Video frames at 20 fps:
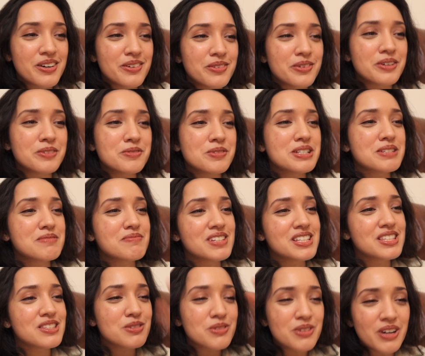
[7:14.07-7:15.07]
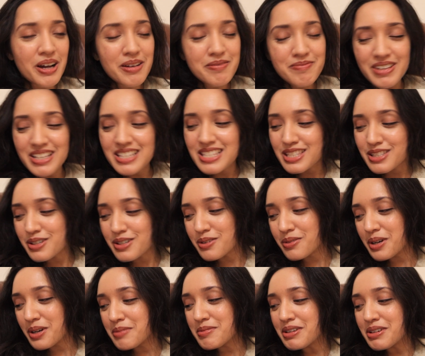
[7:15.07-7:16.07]
what we'd been taught at med school,
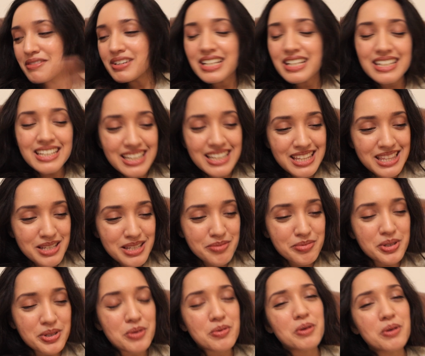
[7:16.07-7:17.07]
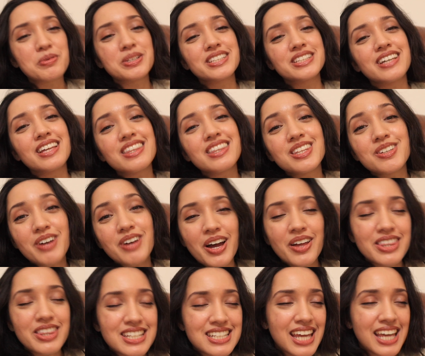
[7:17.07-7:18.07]
what I've been reading in the book, what we've done
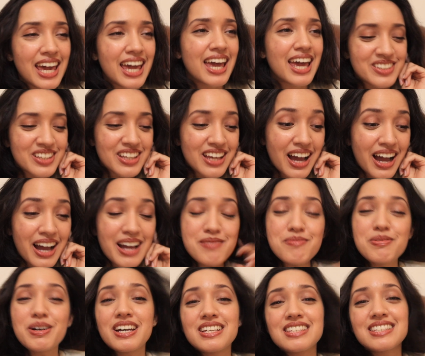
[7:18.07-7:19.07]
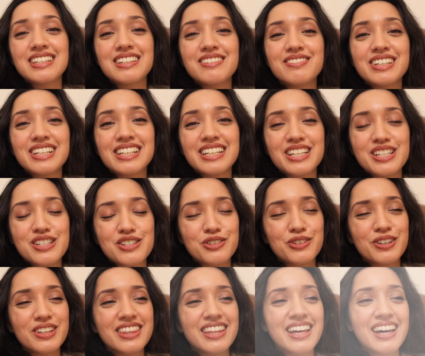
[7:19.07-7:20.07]
throughout the day. So yeah, I personally really
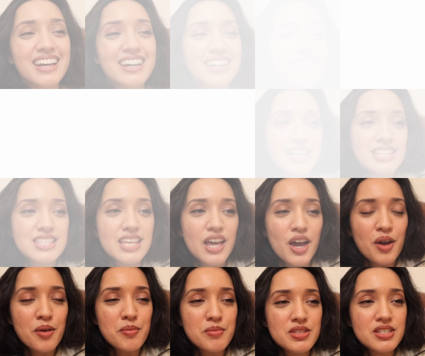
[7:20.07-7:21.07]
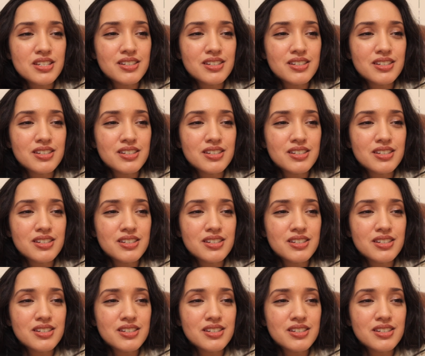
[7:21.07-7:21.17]
enjoyed that. In terms